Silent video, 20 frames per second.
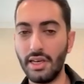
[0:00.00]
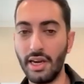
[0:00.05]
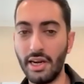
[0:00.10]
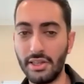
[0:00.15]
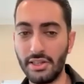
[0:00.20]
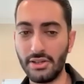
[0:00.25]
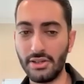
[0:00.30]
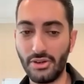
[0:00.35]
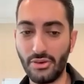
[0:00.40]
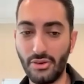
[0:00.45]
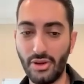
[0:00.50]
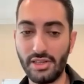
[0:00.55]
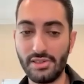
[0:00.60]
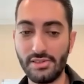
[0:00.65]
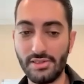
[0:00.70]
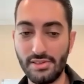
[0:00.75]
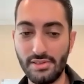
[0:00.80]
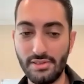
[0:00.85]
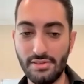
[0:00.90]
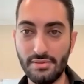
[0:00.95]
Another
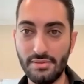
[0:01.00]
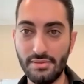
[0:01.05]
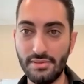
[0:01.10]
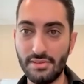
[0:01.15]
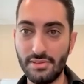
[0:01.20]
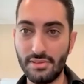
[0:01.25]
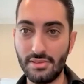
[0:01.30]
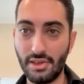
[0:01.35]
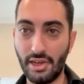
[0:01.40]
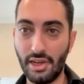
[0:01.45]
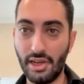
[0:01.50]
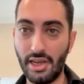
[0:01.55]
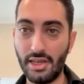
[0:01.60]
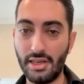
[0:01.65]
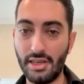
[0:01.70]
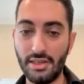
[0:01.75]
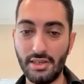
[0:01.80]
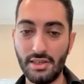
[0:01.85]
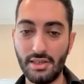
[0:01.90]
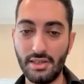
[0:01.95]
request. Okay.
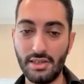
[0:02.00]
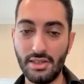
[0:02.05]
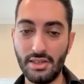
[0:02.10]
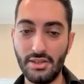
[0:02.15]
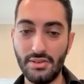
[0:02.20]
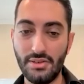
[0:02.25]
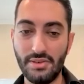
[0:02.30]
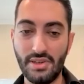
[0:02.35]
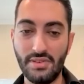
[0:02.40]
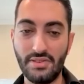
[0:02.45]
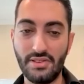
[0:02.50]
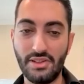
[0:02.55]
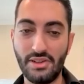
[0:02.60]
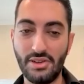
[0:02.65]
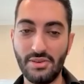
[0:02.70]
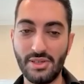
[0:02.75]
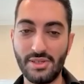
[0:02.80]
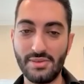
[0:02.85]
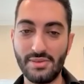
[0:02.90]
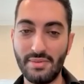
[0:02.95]
But if they
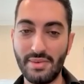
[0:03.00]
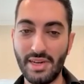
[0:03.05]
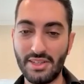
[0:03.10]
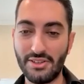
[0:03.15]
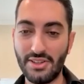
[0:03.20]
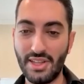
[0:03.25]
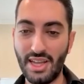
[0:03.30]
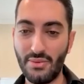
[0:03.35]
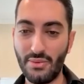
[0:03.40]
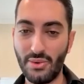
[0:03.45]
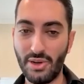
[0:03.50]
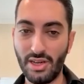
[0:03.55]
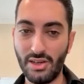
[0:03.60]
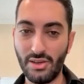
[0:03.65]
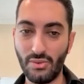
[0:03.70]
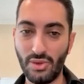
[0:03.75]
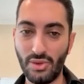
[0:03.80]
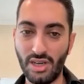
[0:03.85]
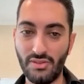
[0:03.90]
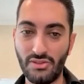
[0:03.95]
don't respond back to that one,
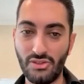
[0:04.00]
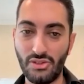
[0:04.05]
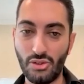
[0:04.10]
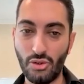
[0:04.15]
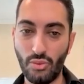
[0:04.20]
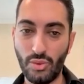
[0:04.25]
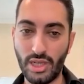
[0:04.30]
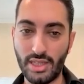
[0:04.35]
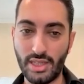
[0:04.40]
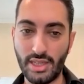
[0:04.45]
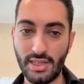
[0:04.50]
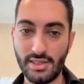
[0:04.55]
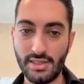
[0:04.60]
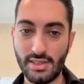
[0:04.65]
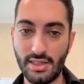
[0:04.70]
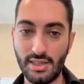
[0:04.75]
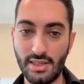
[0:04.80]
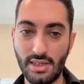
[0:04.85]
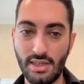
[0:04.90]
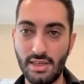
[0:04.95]
what if two
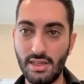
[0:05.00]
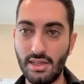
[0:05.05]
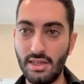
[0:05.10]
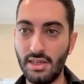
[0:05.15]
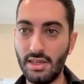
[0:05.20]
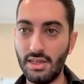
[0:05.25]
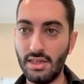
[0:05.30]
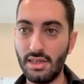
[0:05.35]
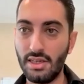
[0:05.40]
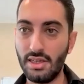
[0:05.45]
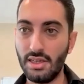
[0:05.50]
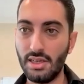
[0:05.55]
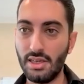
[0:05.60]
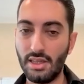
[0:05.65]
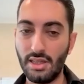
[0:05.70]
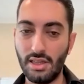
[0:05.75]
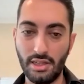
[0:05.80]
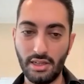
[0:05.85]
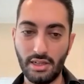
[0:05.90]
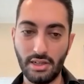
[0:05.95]
weekdays
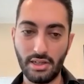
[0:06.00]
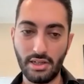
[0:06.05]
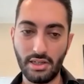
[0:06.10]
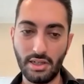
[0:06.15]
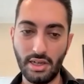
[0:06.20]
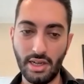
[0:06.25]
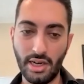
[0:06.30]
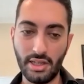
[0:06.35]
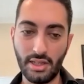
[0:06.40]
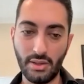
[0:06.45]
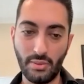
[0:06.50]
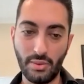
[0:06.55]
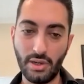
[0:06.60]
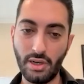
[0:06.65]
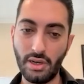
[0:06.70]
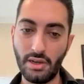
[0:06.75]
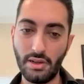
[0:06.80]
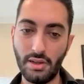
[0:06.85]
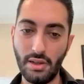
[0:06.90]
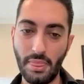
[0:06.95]
later, another one?
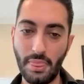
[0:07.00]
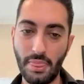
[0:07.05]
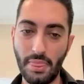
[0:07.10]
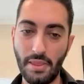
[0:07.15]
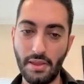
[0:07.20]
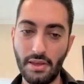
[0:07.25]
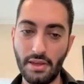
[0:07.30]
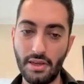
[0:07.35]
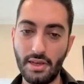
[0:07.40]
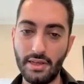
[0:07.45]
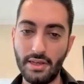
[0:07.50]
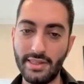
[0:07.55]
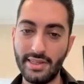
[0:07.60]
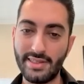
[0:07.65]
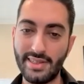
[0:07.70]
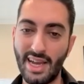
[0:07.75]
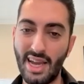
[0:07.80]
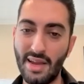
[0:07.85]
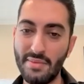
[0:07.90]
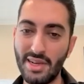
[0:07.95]
The
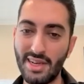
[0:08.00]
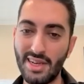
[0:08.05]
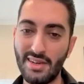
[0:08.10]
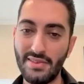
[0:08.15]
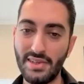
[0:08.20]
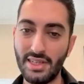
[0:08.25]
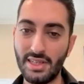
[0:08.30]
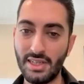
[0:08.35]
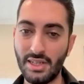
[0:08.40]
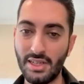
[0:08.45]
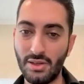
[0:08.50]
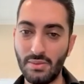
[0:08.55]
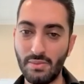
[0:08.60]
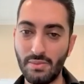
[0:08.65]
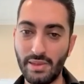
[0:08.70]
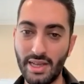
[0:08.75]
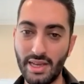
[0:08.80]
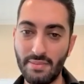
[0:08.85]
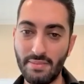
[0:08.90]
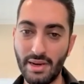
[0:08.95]
timing of it, you know,
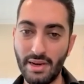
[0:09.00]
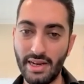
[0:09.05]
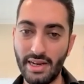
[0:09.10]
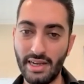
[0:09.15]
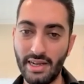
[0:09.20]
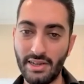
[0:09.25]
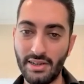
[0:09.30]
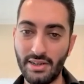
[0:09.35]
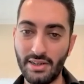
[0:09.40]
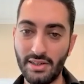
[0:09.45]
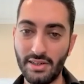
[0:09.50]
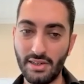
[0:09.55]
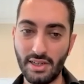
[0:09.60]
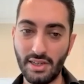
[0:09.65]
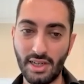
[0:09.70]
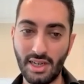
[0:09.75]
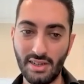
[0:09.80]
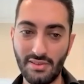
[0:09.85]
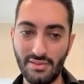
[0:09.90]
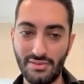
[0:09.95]
play by ear,
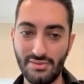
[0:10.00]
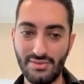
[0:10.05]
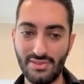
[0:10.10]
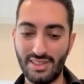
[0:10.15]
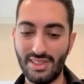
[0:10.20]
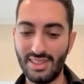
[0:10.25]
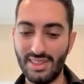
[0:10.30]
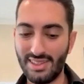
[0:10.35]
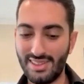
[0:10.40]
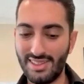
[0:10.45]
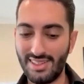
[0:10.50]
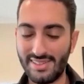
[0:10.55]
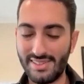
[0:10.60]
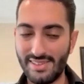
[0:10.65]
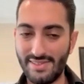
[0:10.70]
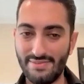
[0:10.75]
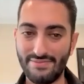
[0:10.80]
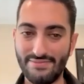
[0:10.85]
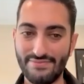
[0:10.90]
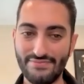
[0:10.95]
kind of
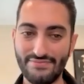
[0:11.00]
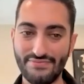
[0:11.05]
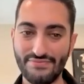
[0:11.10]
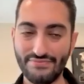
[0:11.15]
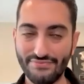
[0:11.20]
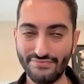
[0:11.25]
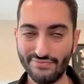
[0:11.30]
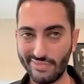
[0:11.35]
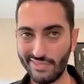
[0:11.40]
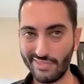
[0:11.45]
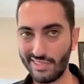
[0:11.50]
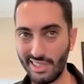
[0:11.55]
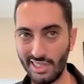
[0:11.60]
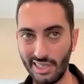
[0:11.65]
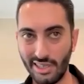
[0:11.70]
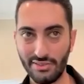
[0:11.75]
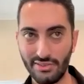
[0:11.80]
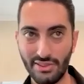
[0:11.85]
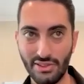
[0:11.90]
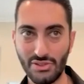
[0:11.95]
doesn't, you
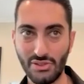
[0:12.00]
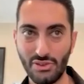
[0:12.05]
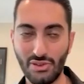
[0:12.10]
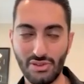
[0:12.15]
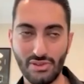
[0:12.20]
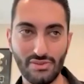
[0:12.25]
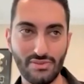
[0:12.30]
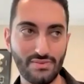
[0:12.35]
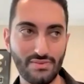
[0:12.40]
know, there's no